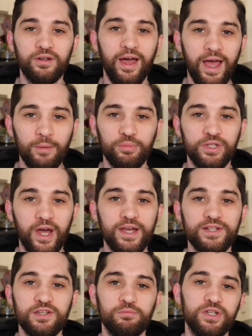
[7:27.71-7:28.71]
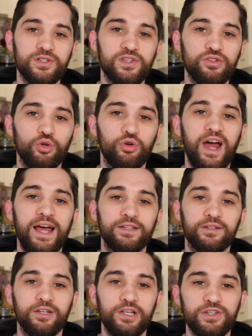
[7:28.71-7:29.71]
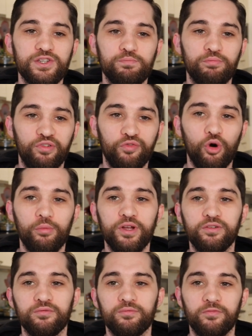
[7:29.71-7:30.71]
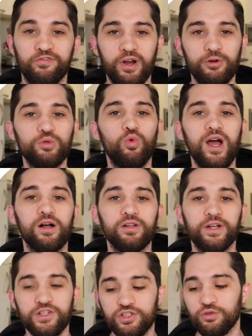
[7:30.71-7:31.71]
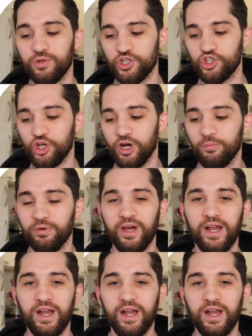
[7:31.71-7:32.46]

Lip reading: happy days, it means that your ad is performing very well and it's doing its job.